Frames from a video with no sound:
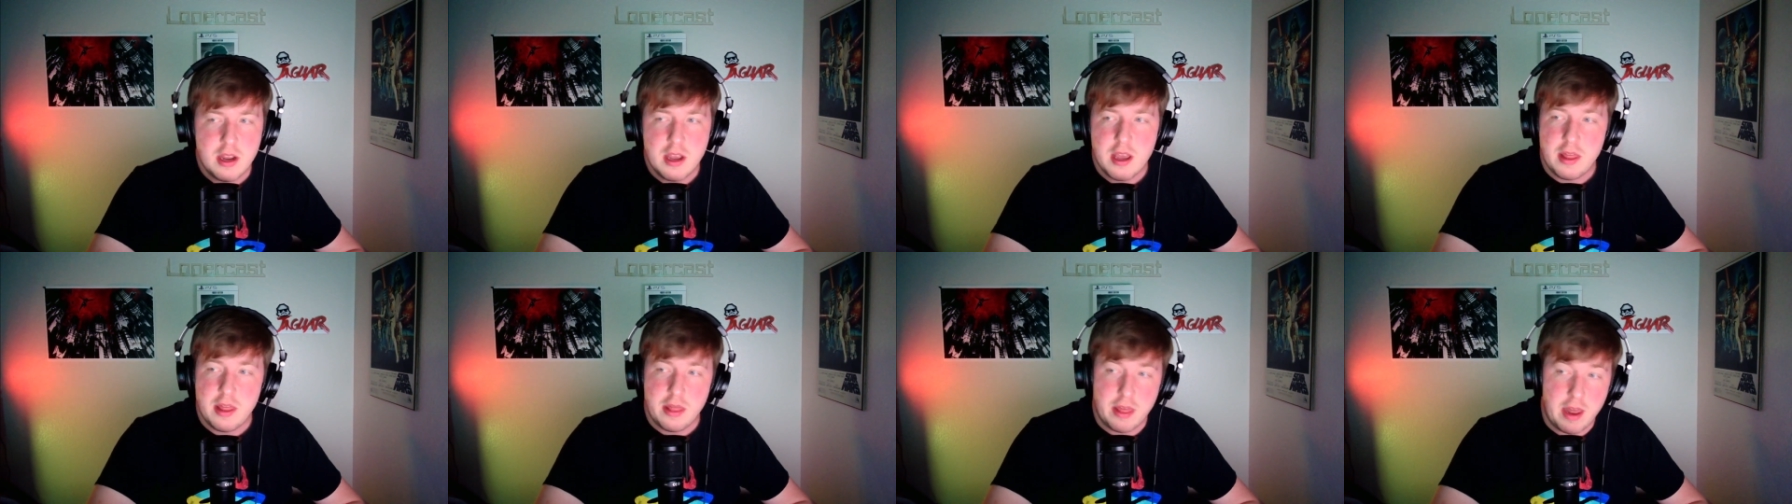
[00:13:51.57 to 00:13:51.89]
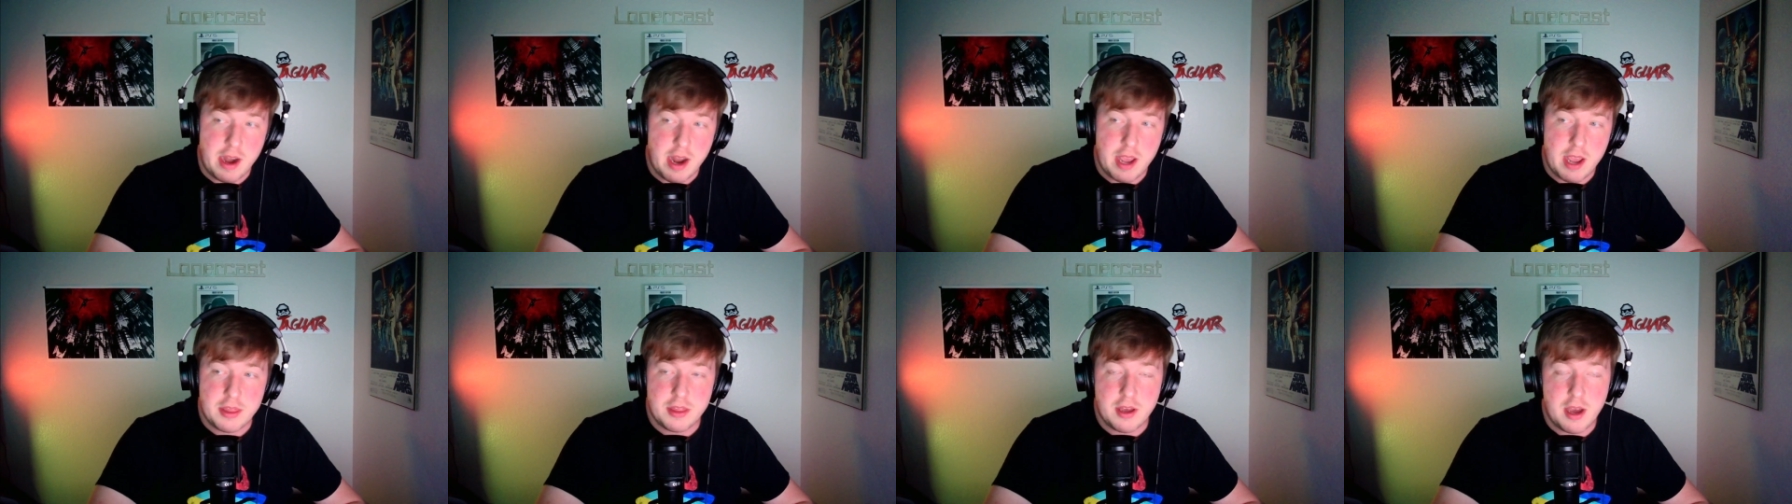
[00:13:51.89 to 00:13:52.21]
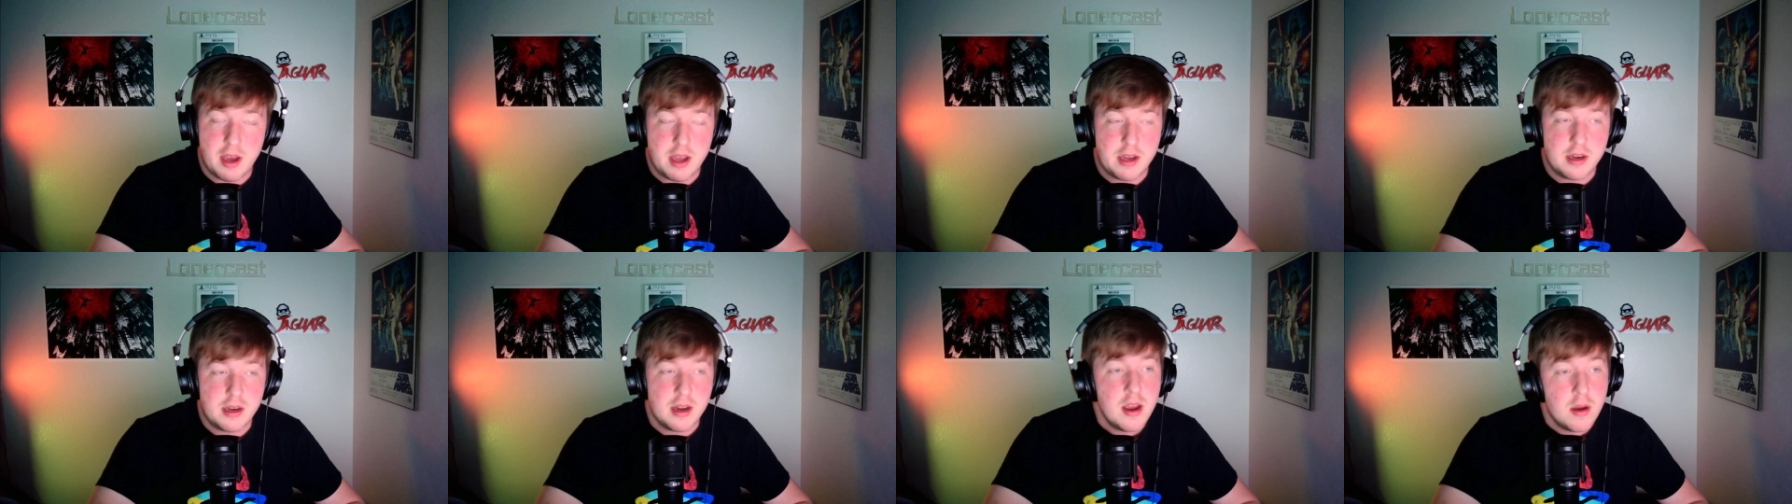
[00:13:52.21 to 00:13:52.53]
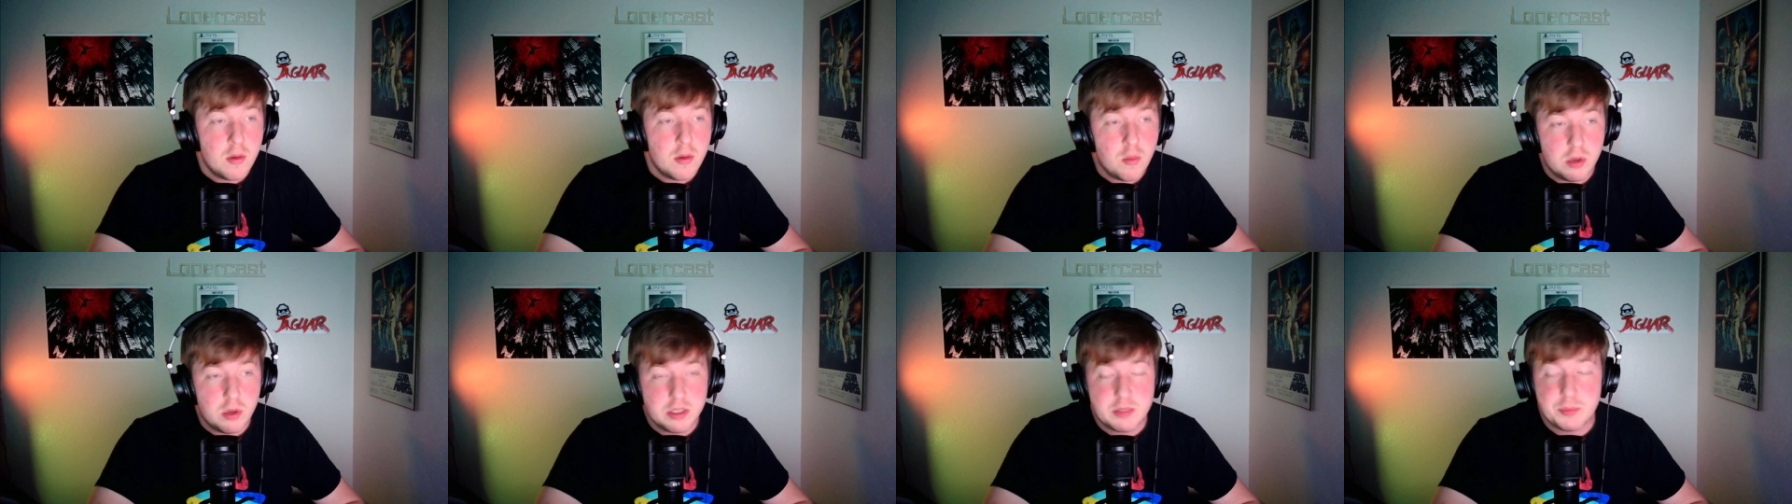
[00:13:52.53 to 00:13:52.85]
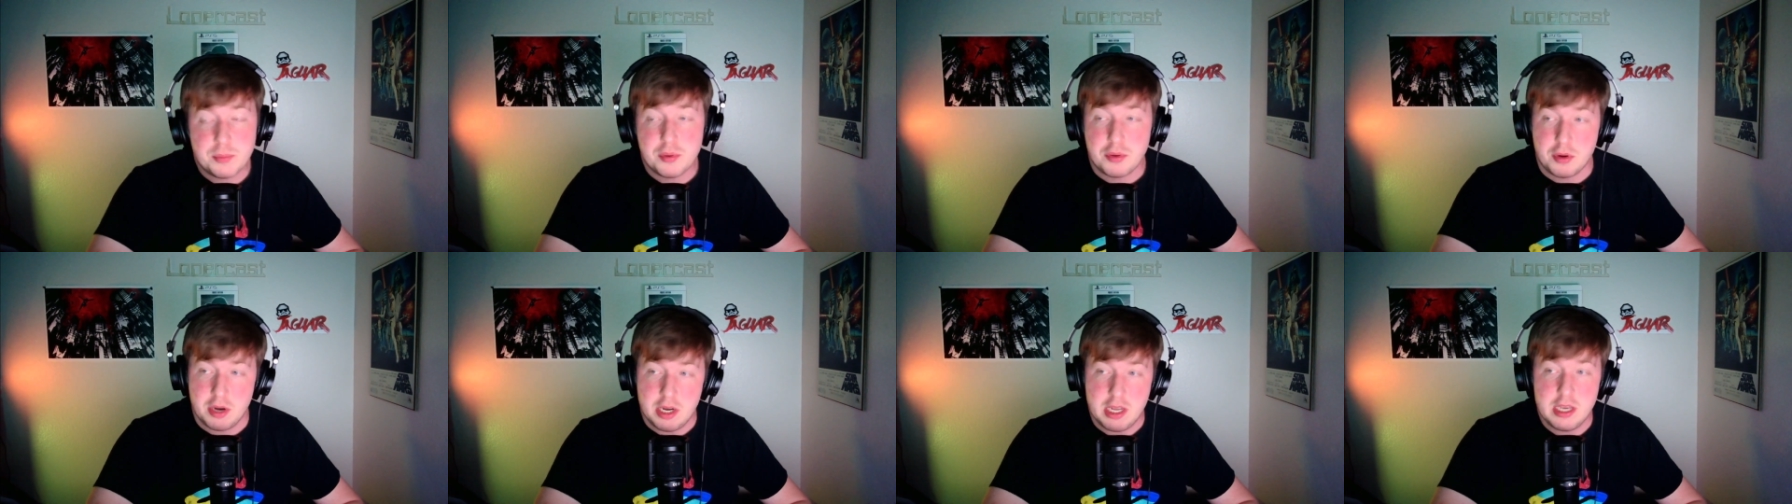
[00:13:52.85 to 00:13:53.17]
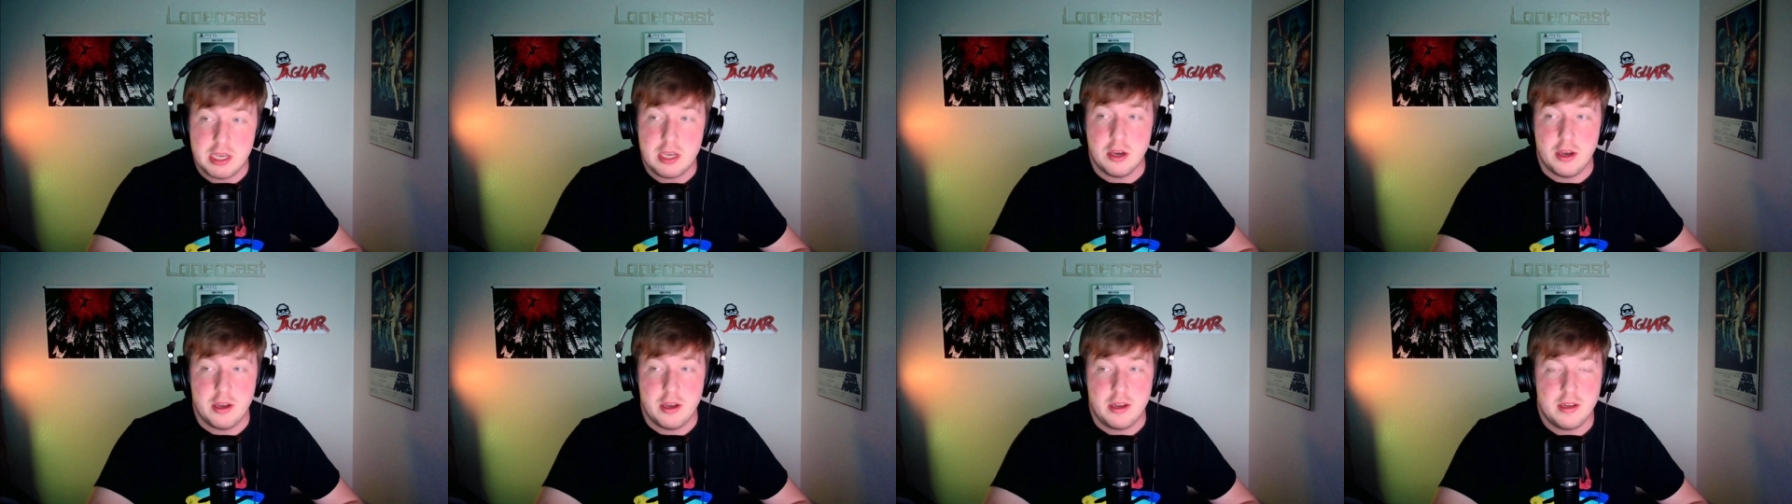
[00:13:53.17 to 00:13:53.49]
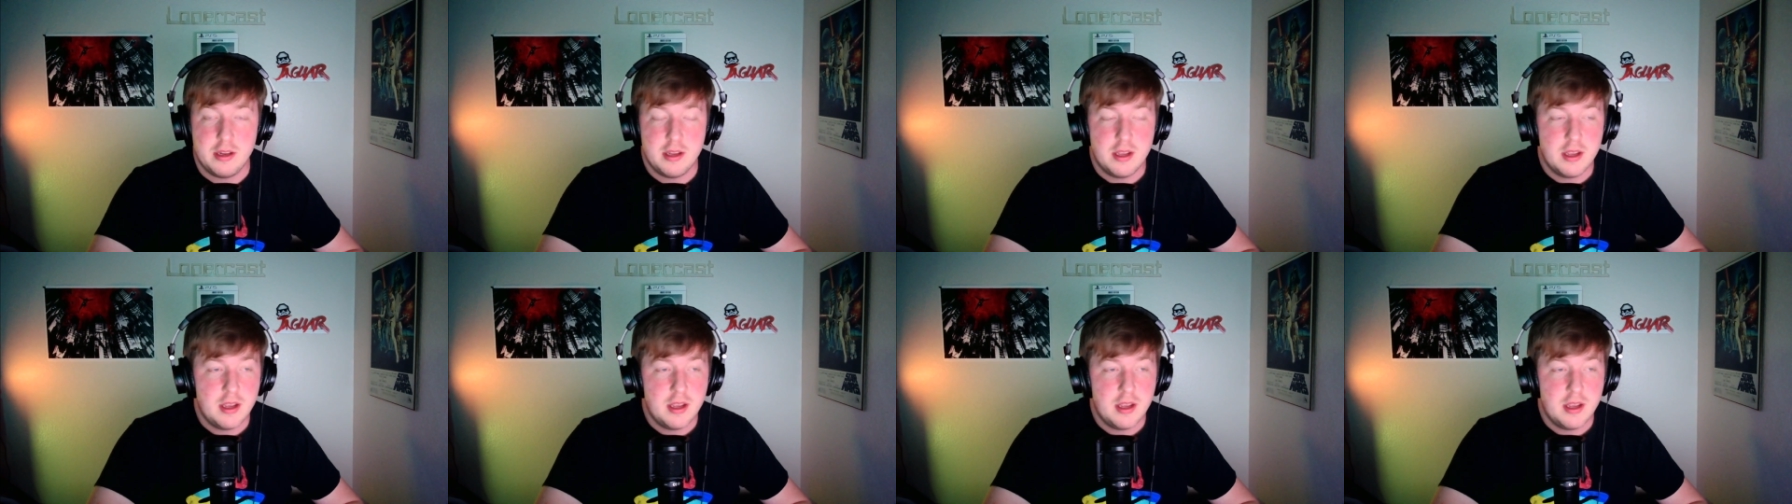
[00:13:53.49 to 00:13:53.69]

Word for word: that I thought was pretty good.